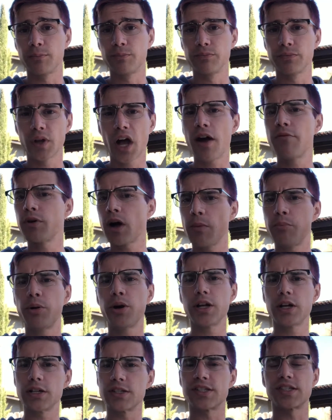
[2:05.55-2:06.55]
I have a pretty
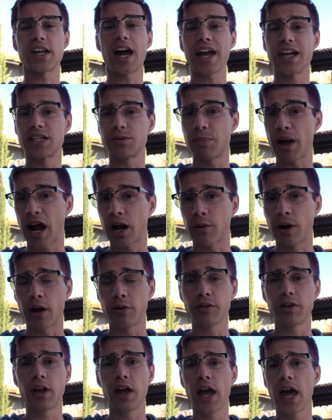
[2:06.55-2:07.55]
good science background,
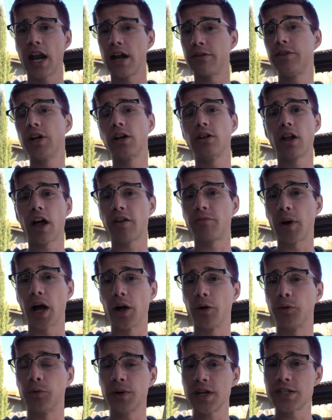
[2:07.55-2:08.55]
and I've done a lot of my
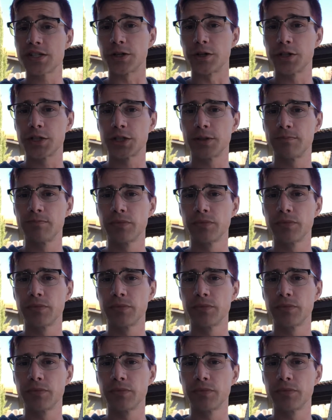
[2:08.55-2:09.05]
own research,